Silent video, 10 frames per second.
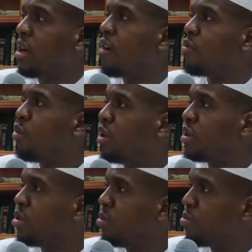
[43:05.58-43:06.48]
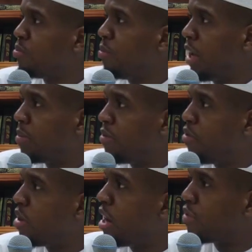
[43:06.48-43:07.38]
of what to make
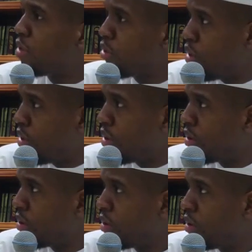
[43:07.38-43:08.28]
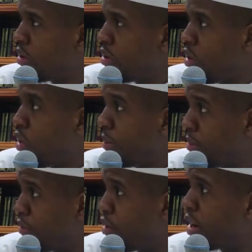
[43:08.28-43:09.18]
before and after Dhuhr, or
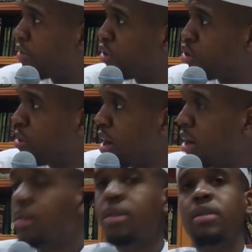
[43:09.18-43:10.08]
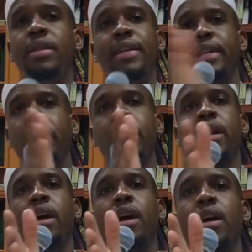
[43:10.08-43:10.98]
before and after Jum'ah, then that's clear.
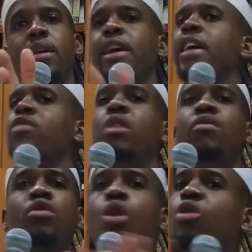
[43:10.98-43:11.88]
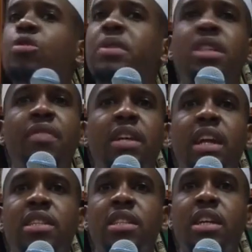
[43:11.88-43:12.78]
And if we have no specific
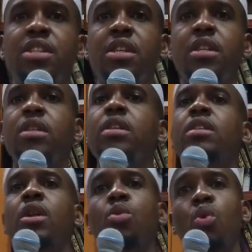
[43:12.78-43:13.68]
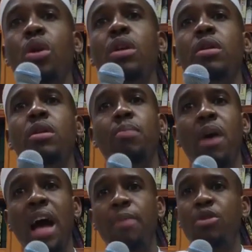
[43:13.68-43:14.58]
legislation, then one
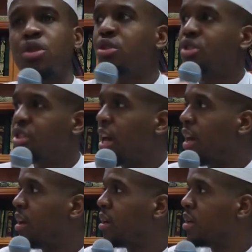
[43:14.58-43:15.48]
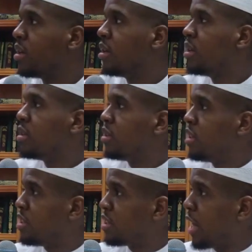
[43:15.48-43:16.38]
perhaps could say
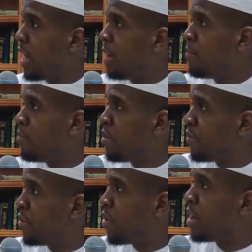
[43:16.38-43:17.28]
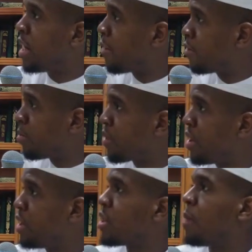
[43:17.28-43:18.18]
the same before and after
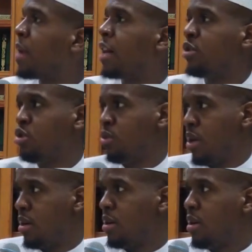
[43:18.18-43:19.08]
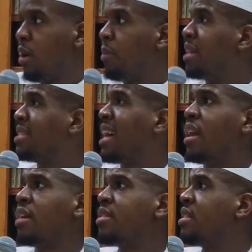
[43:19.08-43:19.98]
prayers apply to Jum'ah. But that's not
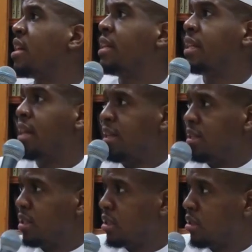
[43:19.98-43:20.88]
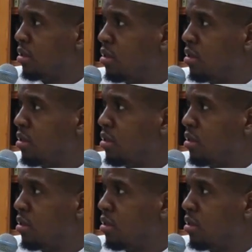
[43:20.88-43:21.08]
necessarily the case.